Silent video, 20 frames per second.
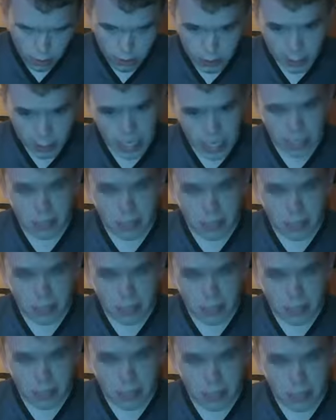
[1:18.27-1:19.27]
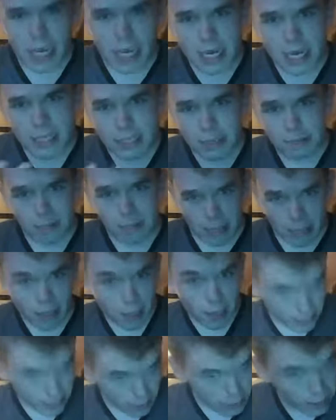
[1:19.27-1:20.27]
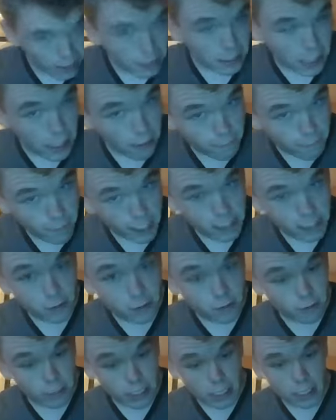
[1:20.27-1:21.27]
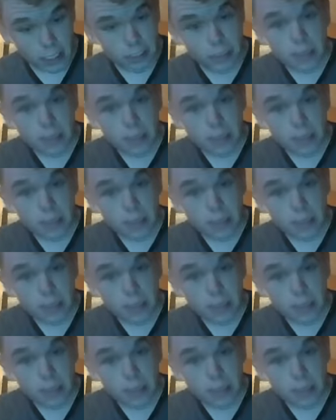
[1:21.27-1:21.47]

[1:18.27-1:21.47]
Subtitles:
yeah, you know what I'm saying? It's a bit like, you know, the first Doctor.